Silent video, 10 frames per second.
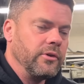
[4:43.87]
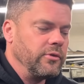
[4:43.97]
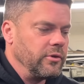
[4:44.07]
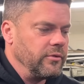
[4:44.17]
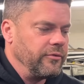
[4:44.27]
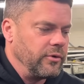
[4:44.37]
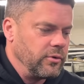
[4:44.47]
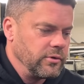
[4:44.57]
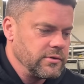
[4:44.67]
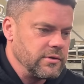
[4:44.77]
who do the
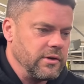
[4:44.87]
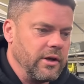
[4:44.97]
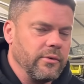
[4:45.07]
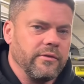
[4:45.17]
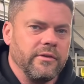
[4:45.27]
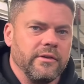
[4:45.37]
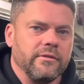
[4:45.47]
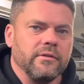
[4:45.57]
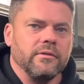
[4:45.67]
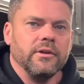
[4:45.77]
Fords and Lotuses
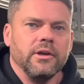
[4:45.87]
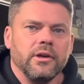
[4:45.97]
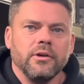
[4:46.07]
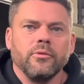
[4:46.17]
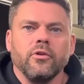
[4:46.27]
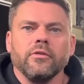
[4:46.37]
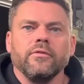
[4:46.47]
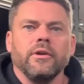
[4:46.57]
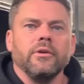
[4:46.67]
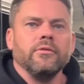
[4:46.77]
and
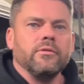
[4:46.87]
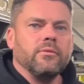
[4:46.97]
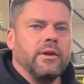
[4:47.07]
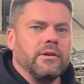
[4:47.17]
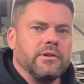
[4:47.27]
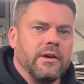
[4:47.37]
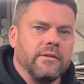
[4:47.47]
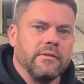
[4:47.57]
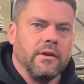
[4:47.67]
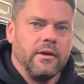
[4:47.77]
Crossflows and all that
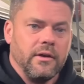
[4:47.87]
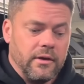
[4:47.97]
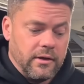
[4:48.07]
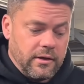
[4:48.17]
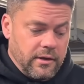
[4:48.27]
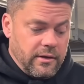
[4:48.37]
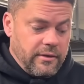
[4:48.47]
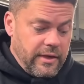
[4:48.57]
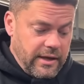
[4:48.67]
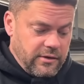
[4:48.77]
jazz,
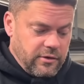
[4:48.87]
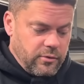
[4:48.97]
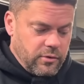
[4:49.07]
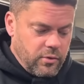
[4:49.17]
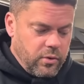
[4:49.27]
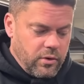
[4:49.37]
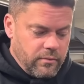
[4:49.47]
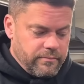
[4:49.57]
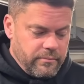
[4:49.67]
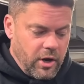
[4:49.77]
they do
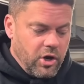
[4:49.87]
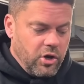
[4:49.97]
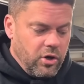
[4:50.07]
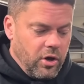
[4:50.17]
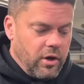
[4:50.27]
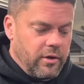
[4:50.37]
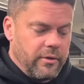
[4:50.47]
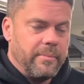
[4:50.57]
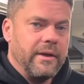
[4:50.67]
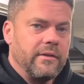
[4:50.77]
a lot of the
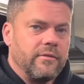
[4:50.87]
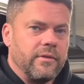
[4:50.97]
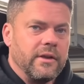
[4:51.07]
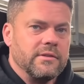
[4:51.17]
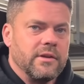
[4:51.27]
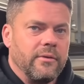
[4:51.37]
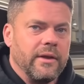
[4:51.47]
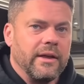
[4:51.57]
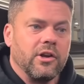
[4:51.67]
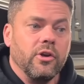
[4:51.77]
bits for these, don't
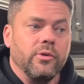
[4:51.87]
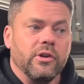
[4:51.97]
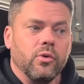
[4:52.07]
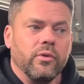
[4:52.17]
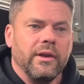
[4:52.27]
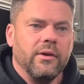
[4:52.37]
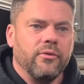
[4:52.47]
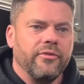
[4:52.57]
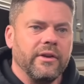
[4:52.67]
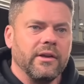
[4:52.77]
they? Including all the little
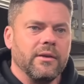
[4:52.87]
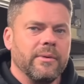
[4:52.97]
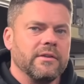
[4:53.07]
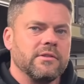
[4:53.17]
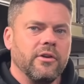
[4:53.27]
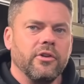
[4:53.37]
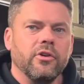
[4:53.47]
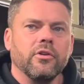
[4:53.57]
finicky bits like the nuts,